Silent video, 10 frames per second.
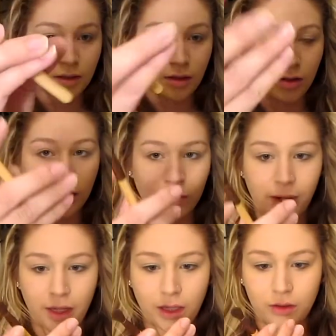is also
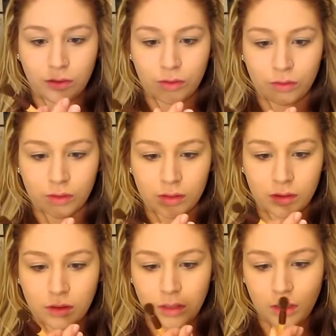by Eco Tools,
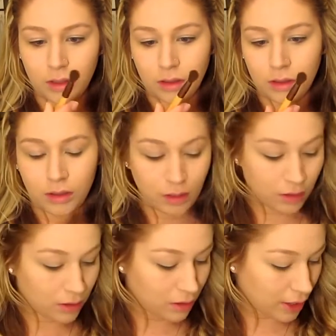
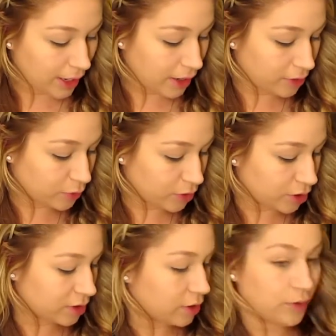and we're
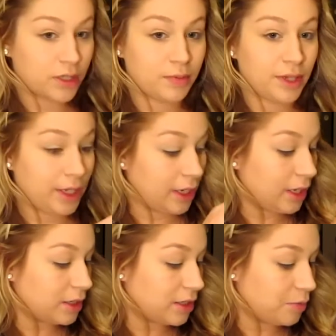just going to
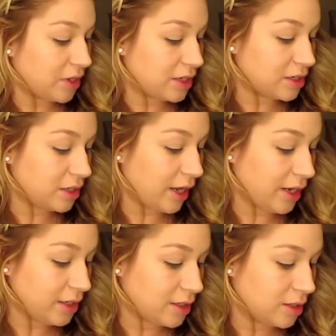be dipping into
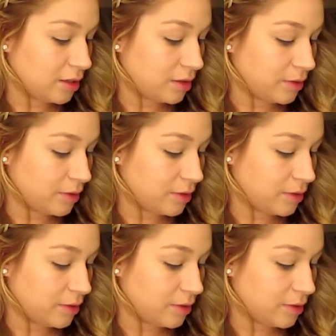that.